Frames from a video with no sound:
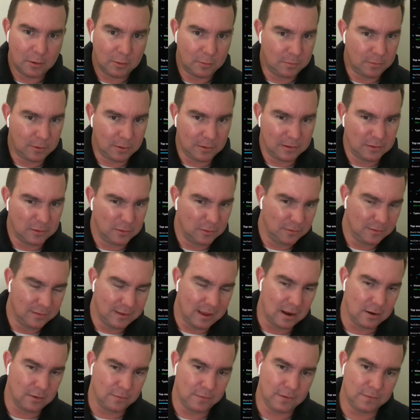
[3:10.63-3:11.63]
it would probably do
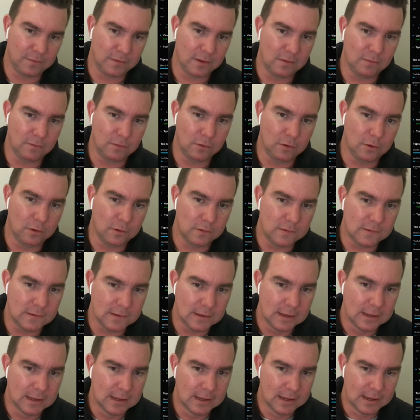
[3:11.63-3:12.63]
10 or 15
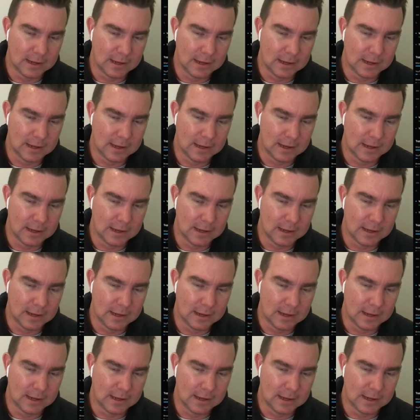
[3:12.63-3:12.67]
views.